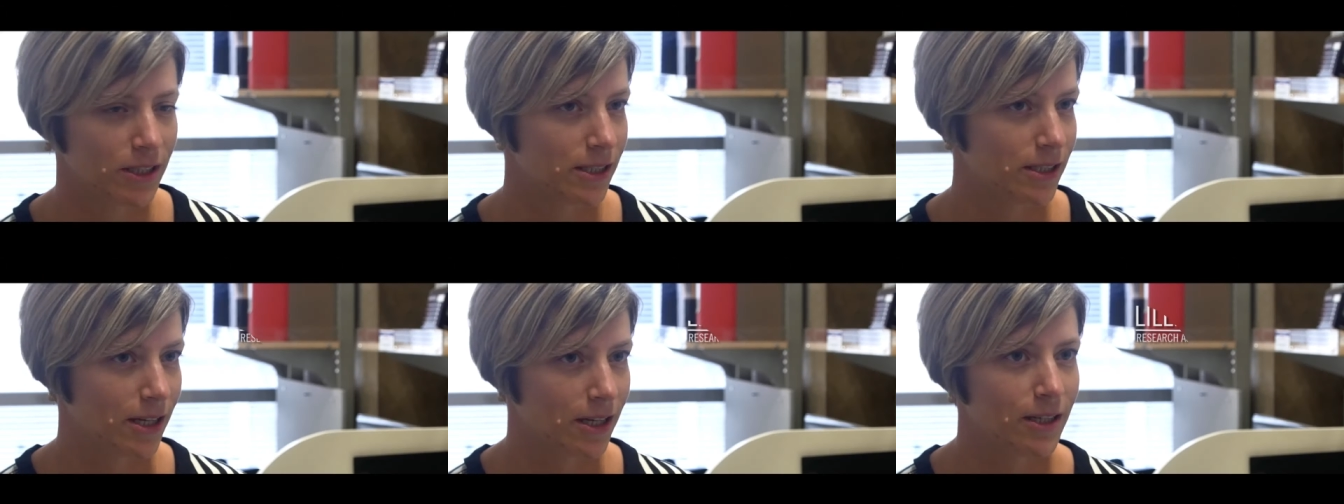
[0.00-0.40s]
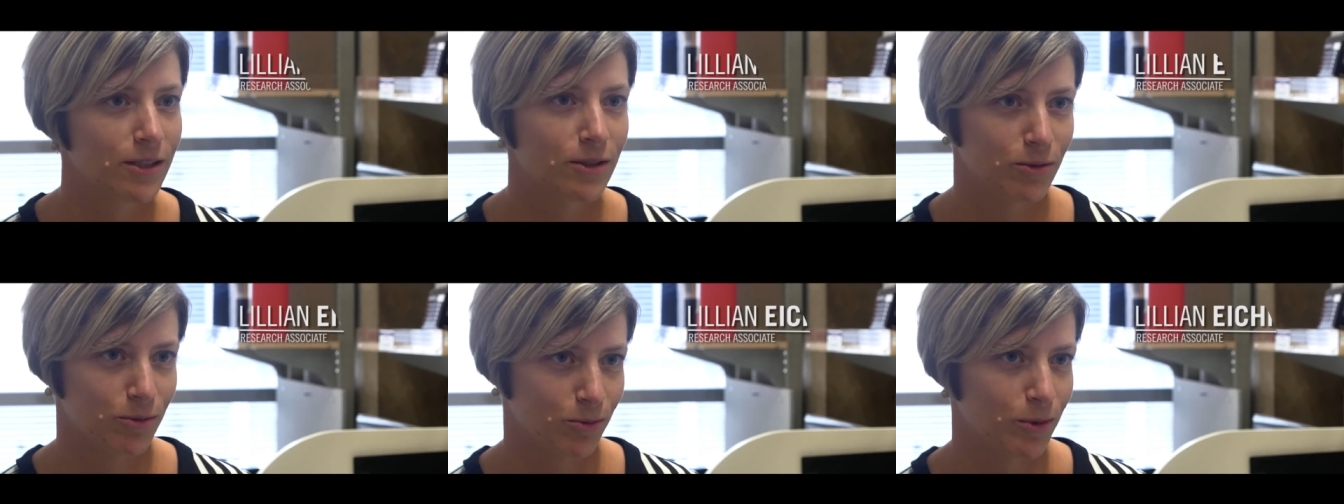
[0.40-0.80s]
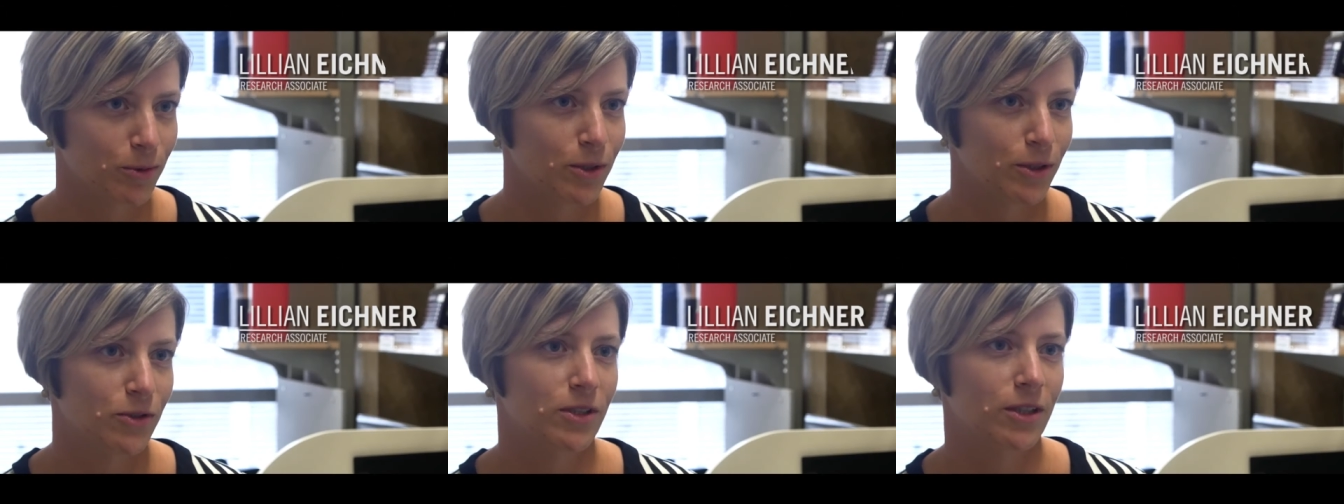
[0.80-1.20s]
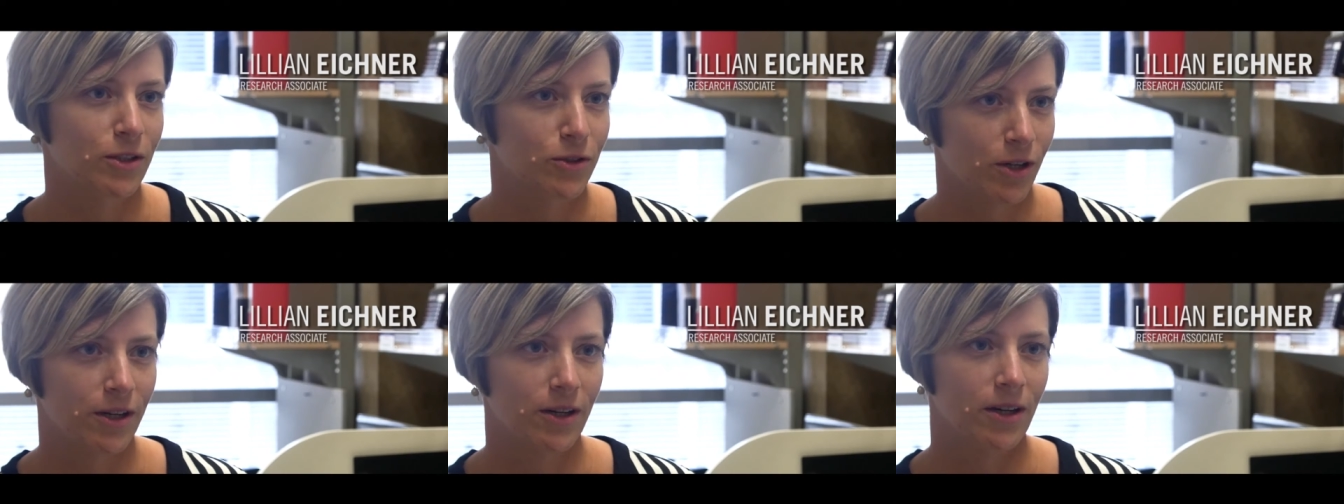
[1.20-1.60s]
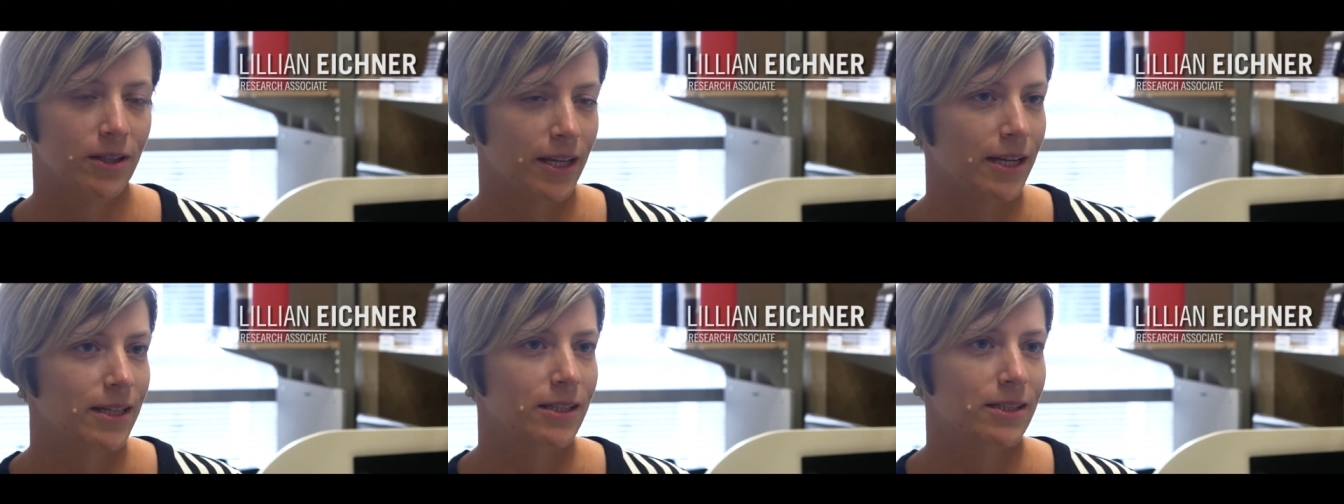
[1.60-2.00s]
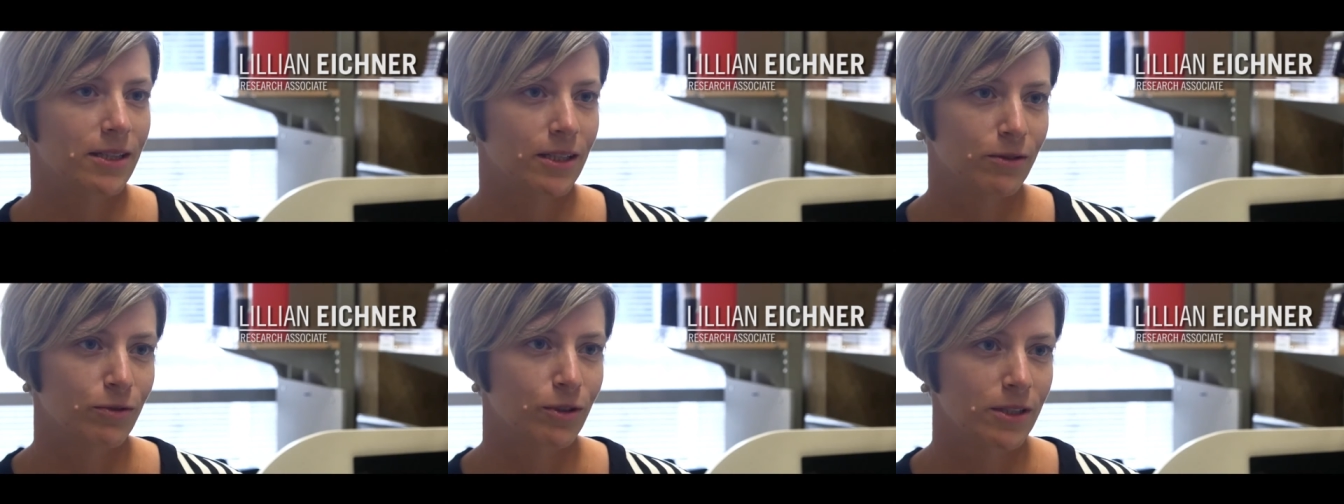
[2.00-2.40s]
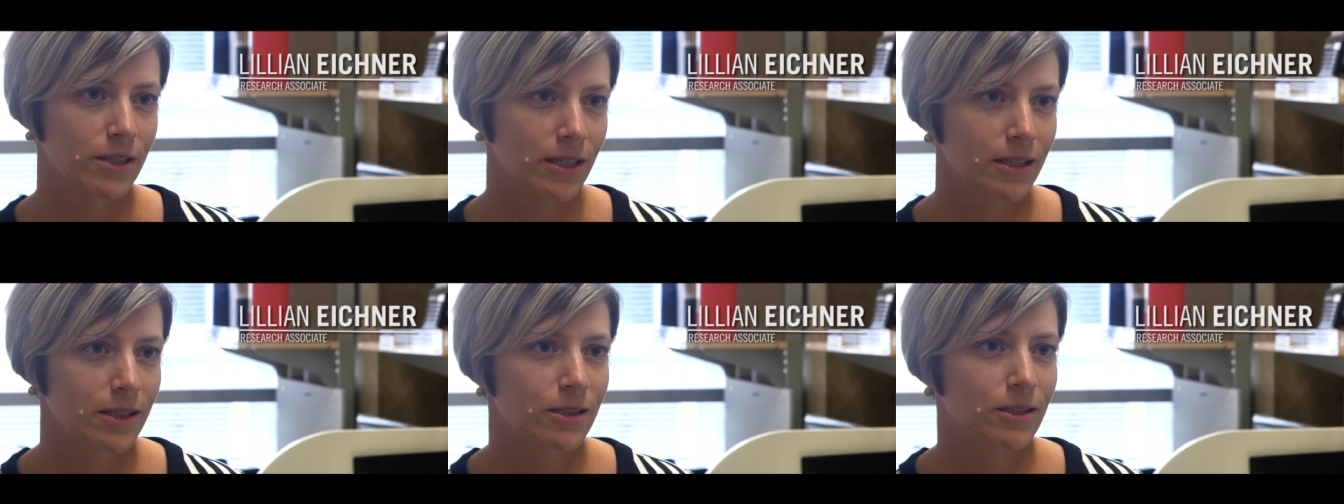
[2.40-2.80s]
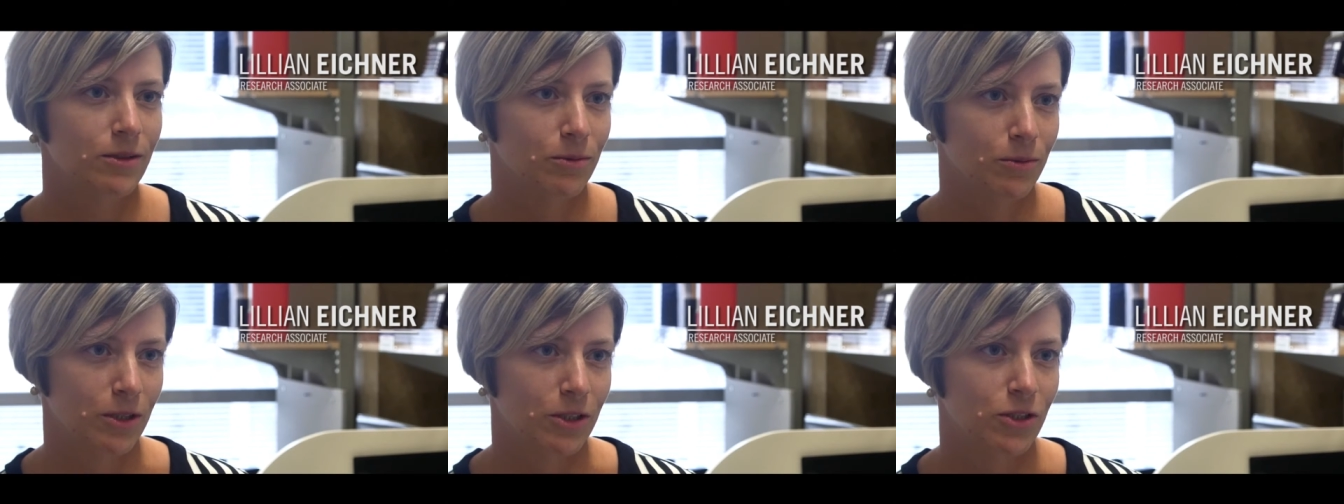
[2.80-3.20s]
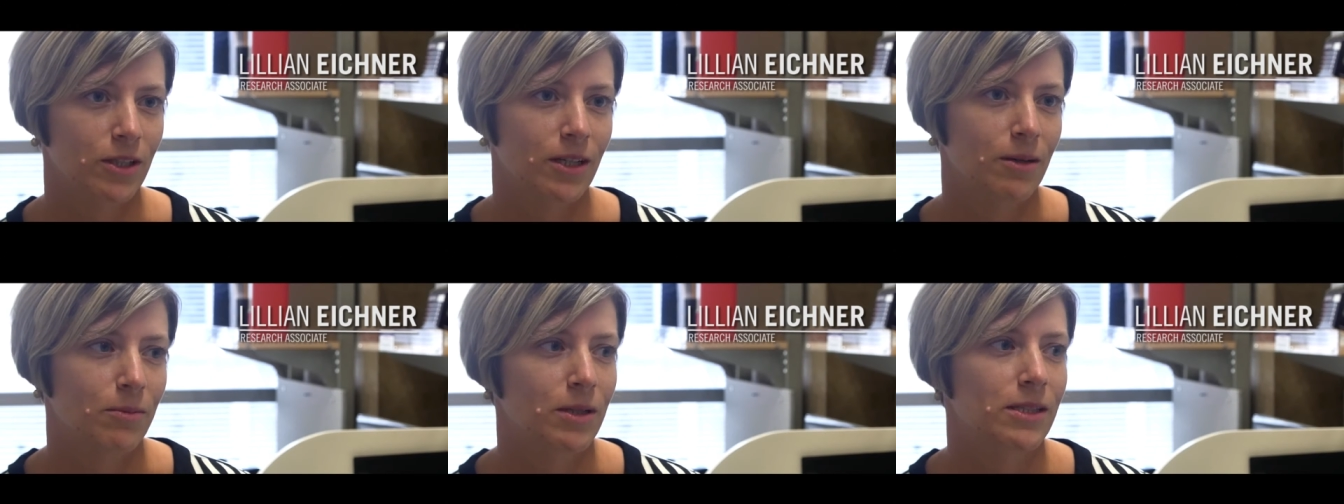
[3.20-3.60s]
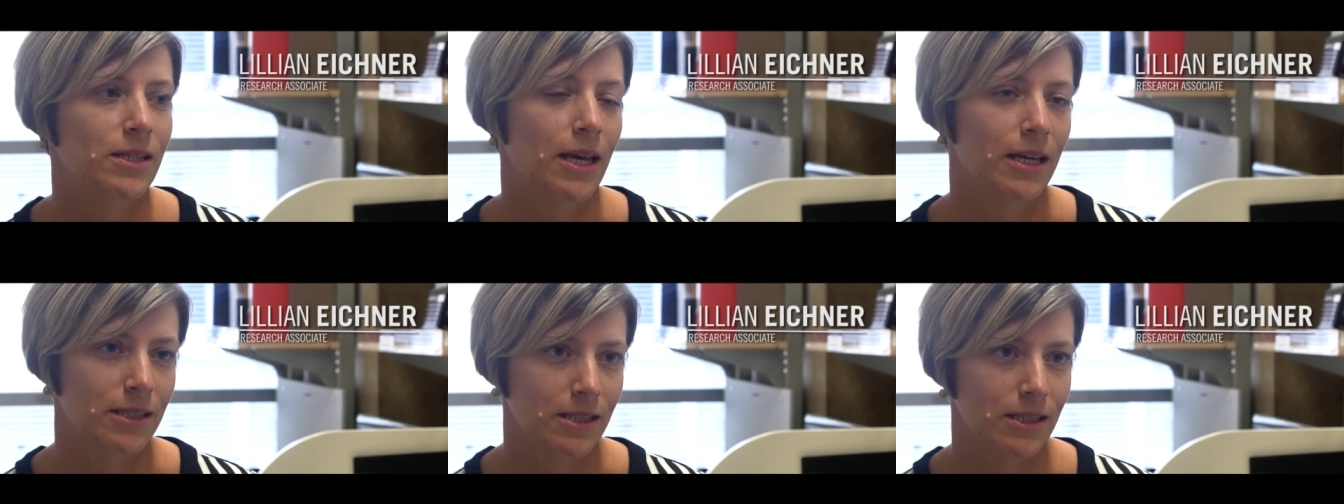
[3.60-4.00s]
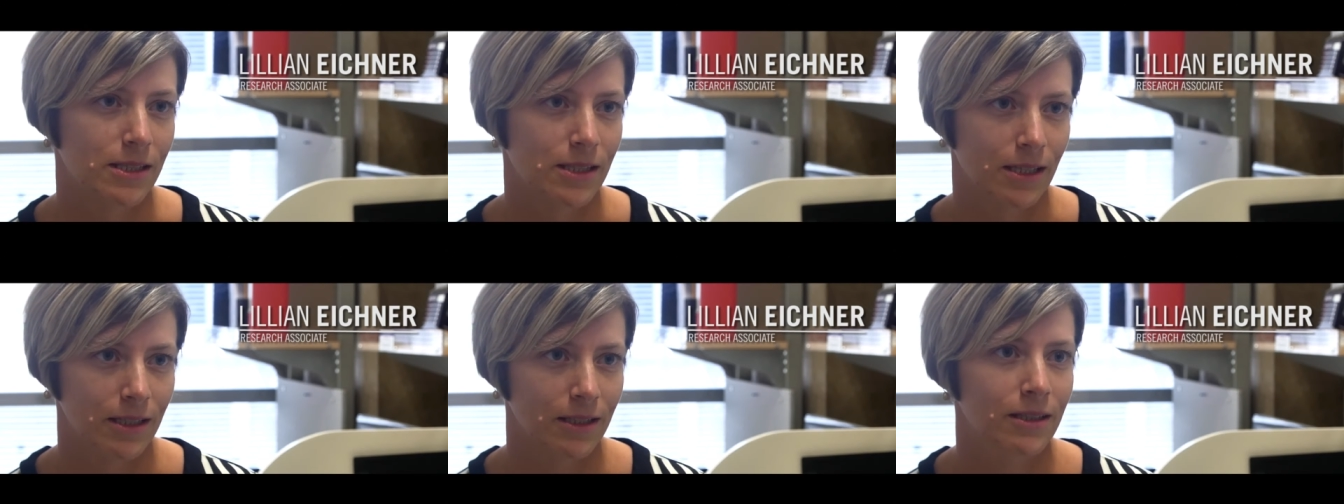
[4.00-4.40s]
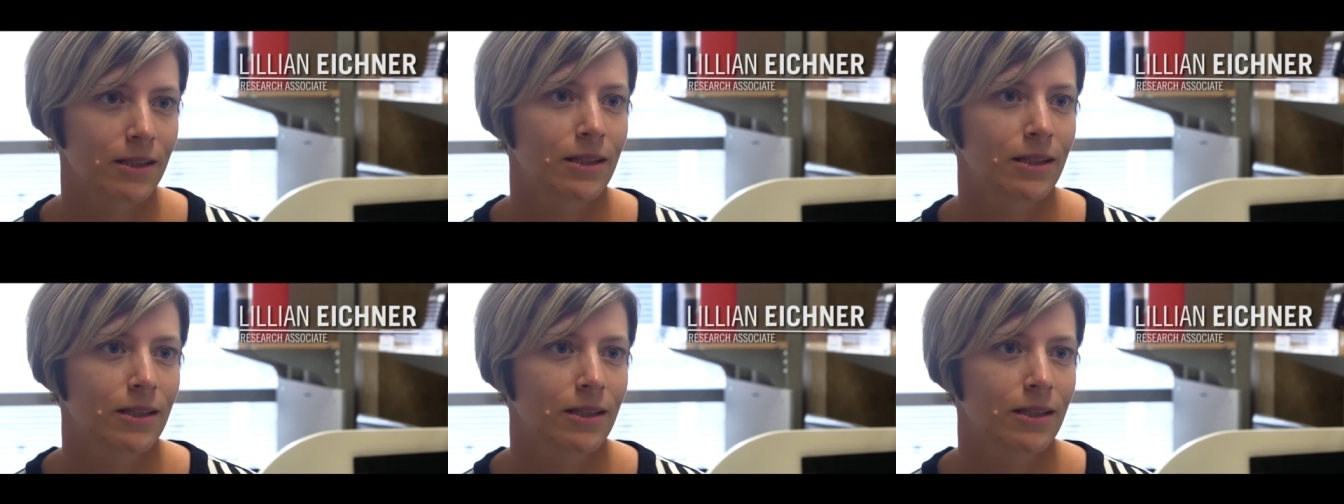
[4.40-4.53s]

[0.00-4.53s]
these studies, we were using a drug called N D six forty-six, which inhibits A C C.